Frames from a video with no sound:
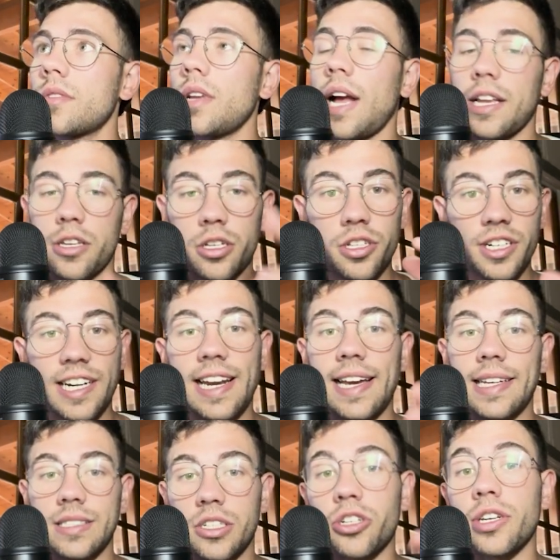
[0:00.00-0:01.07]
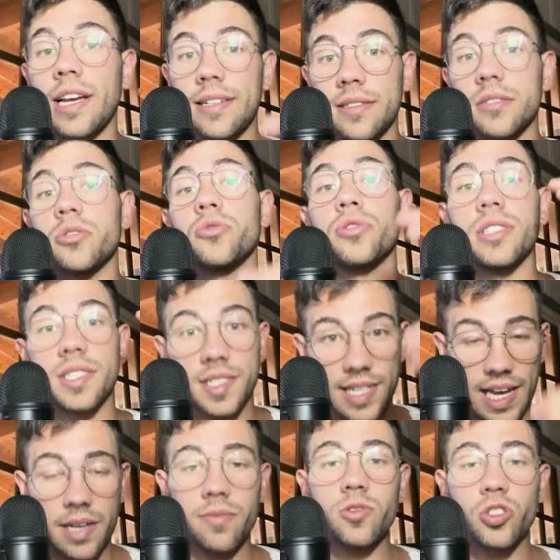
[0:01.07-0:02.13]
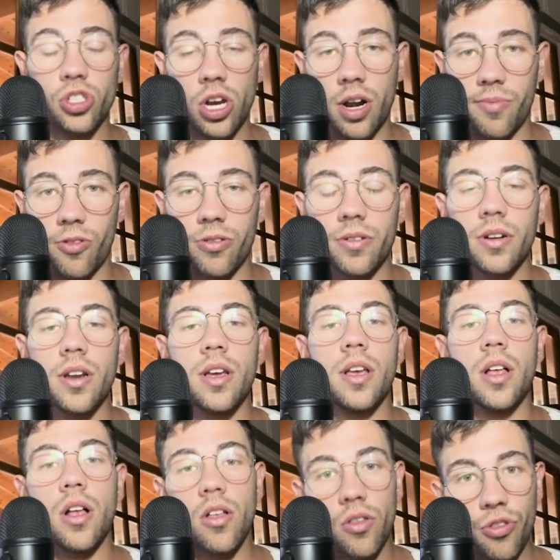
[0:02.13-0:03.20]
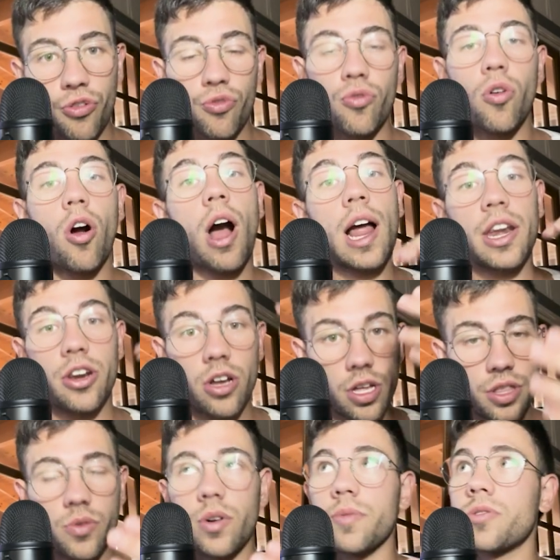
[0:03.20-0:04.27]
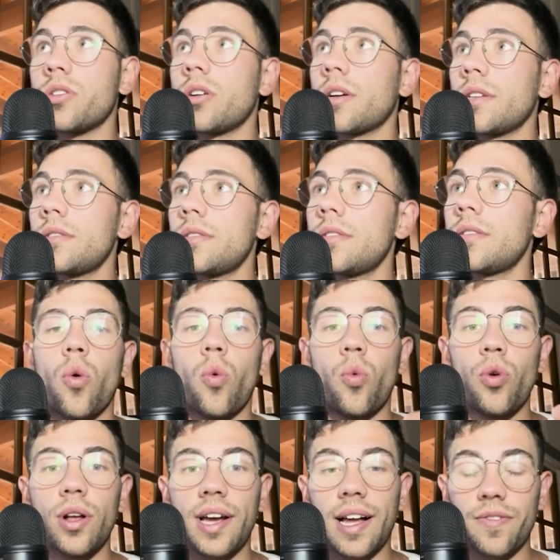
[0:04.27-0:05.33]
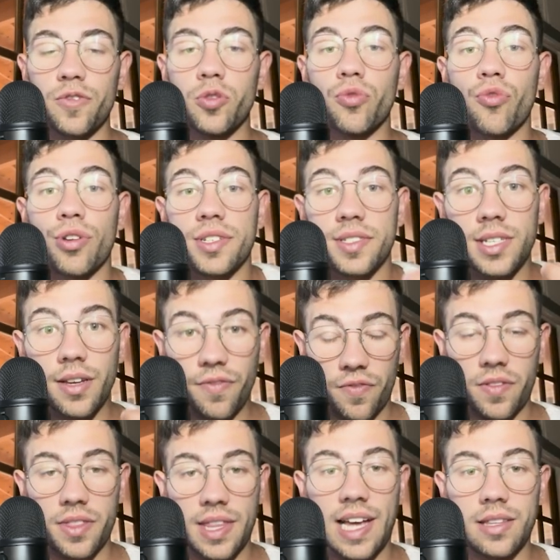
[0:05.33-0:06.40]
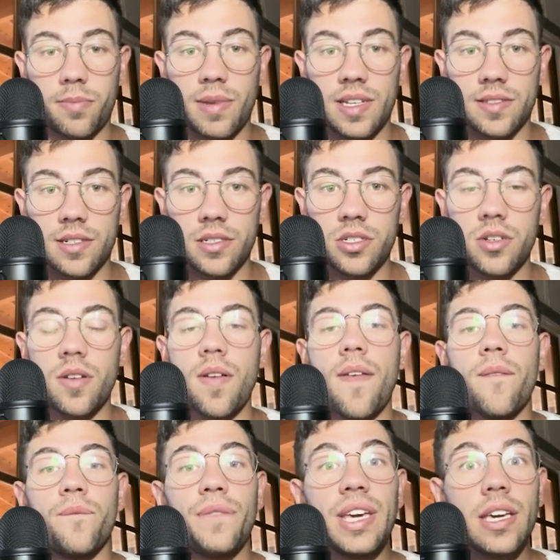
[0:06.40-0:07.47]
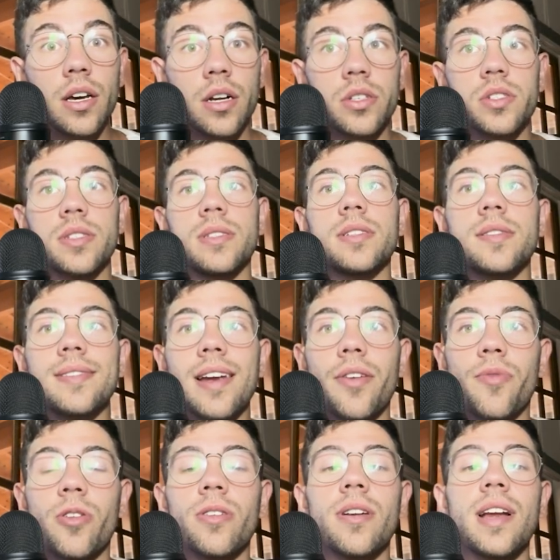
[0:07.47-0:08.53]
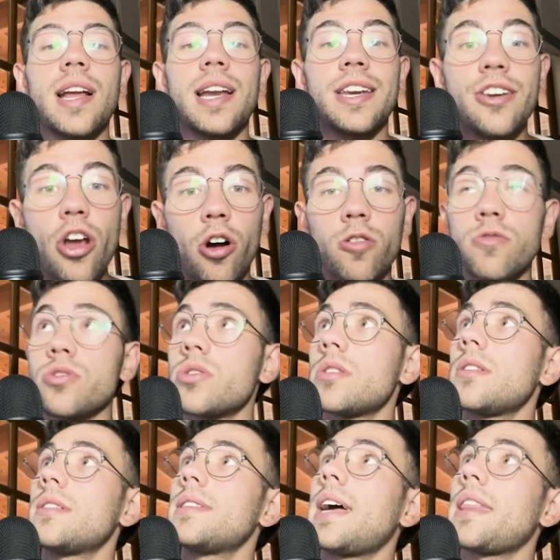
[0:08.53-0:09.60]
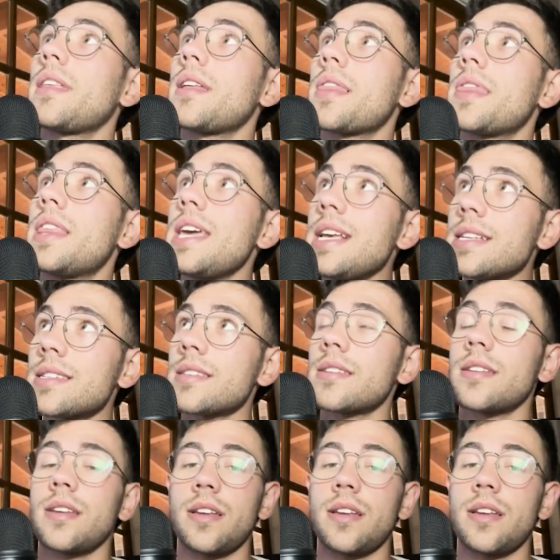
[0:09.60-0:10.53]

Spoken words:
another client connected to the same server through another WebSocket, will have to receive that message because the server knows that this